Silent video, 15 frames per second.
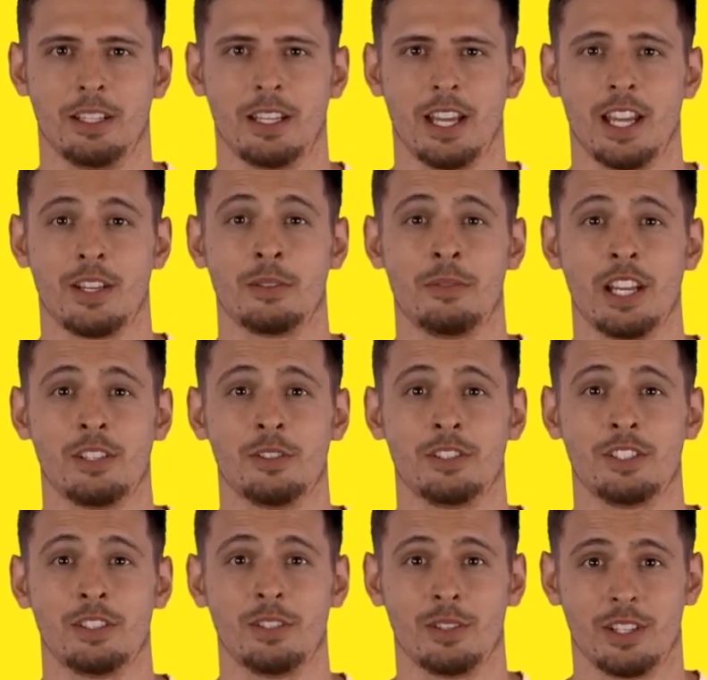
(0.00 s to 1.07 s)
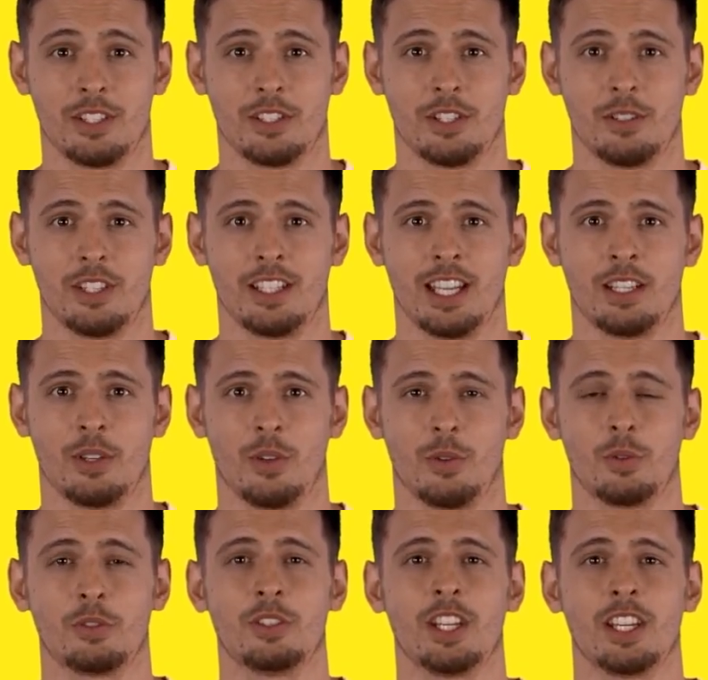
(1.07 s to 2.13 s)
Other measures include ensuring that
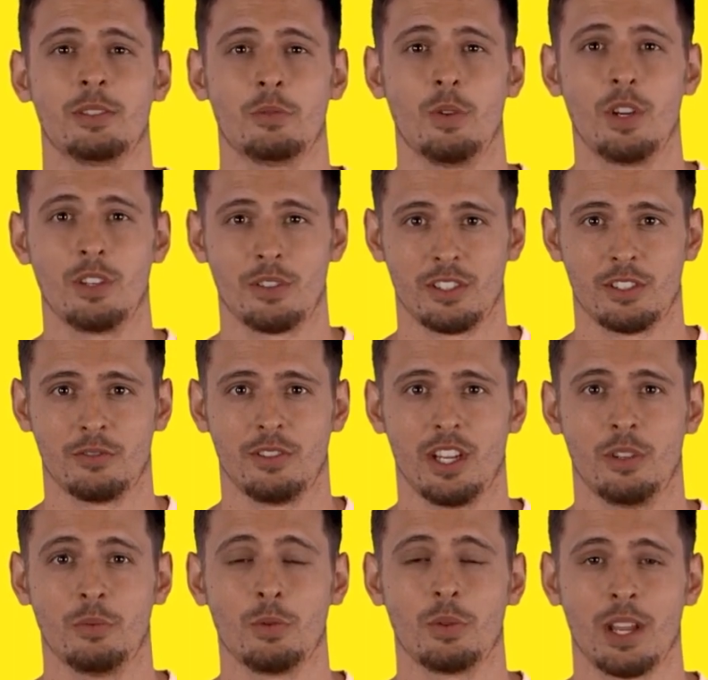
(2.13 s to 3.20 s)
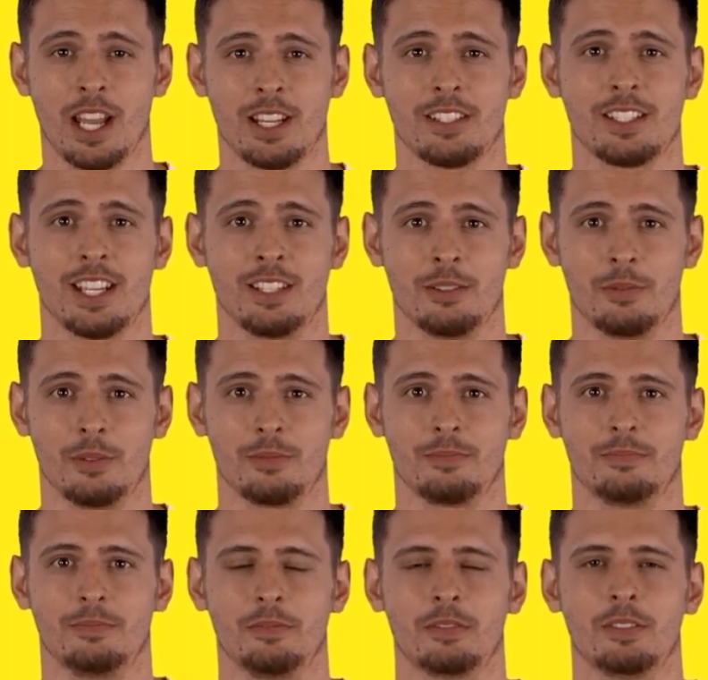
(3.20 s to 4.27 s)
cool drinking water is available and accessible.
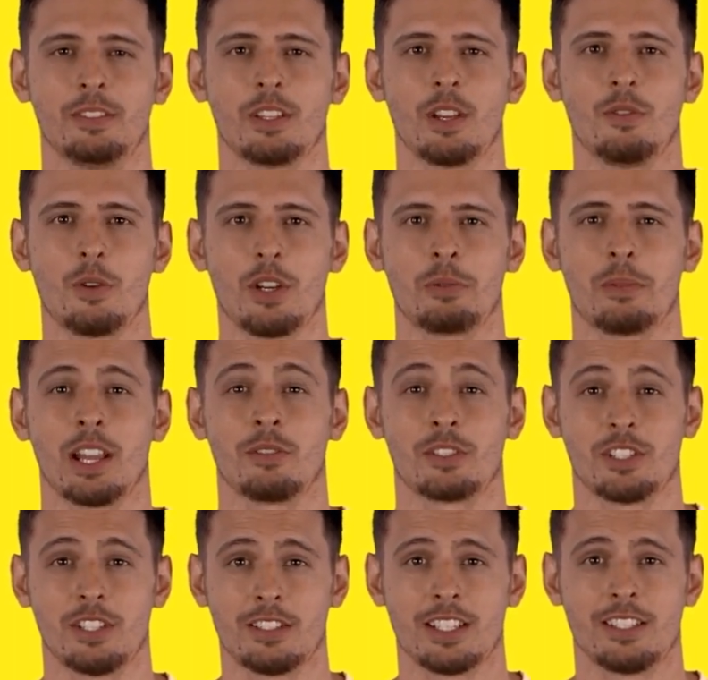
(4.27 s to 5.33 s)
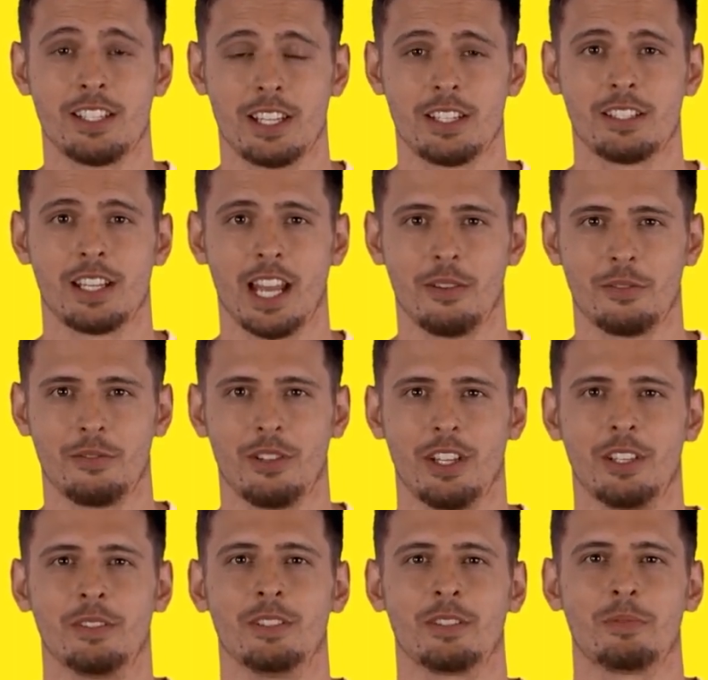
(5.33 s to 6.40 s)
Avoid beverages containing
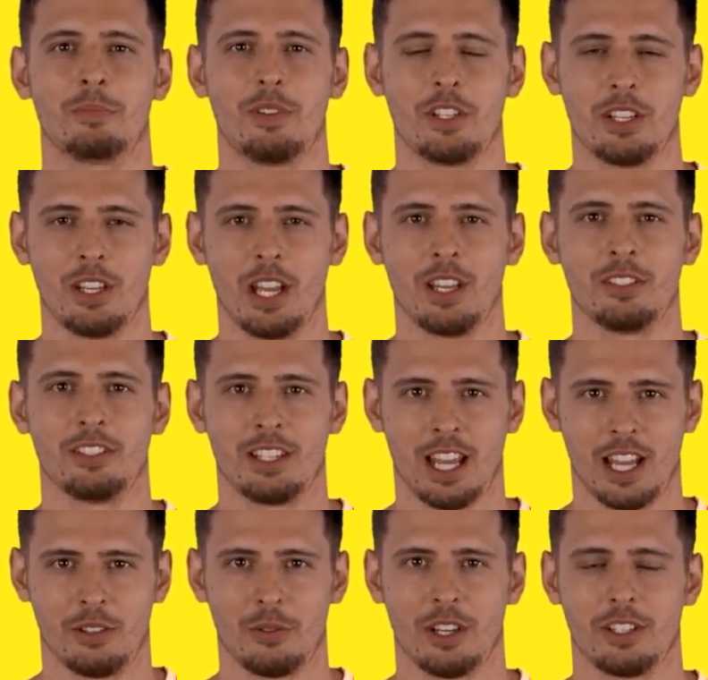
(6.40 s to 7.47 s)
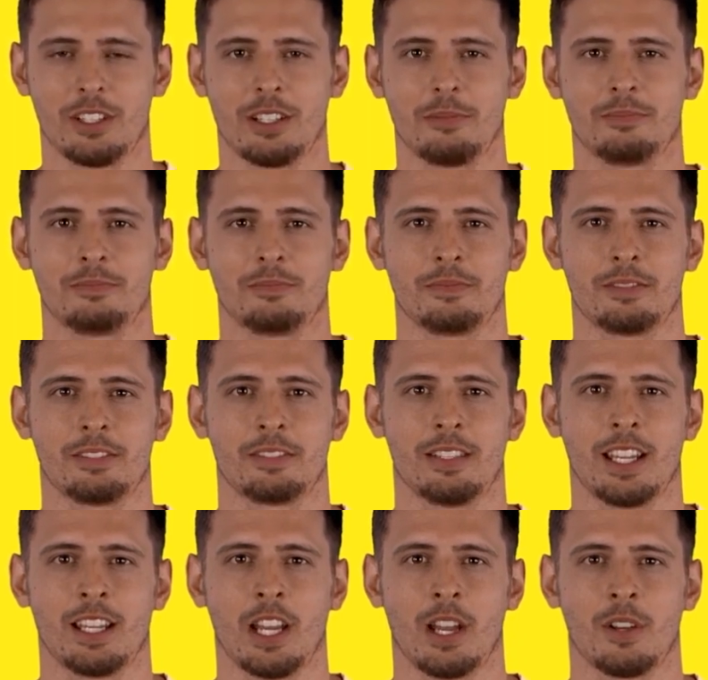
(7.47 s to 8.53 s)
caffeine, which can cause dehydration.
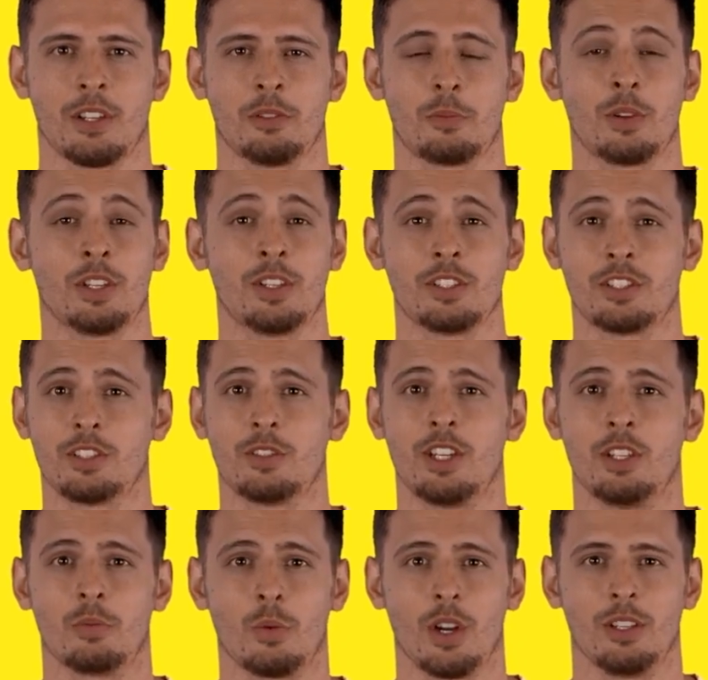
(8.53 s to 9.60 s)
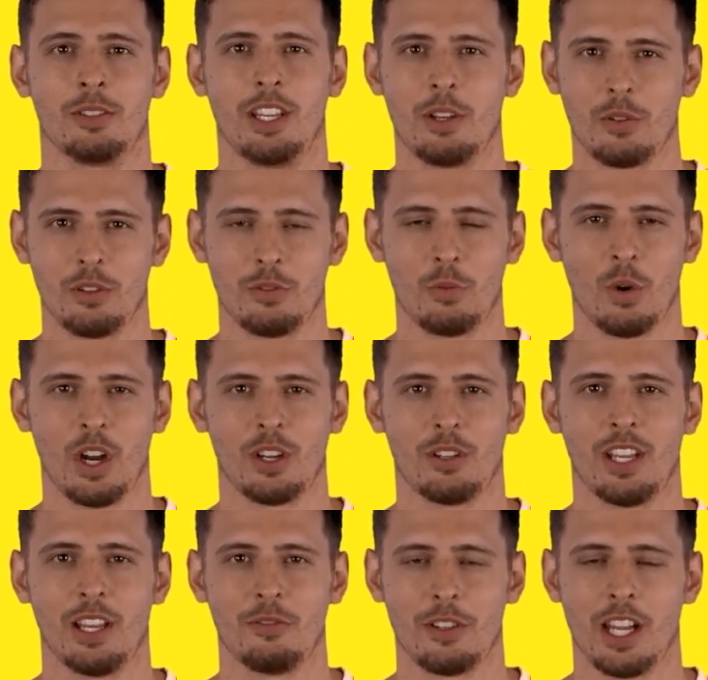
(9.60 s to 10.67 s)
Encourage workers to drink 1 liter of
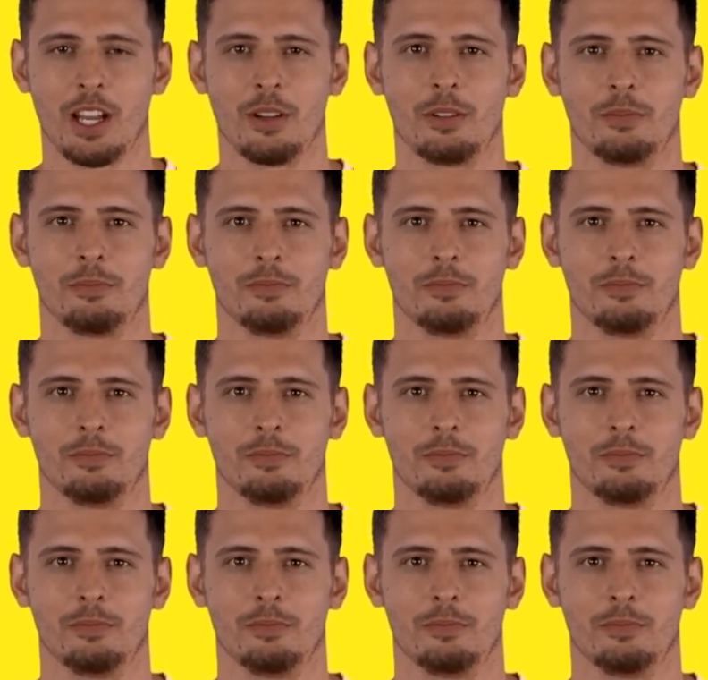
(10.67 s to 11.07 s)
water every hour.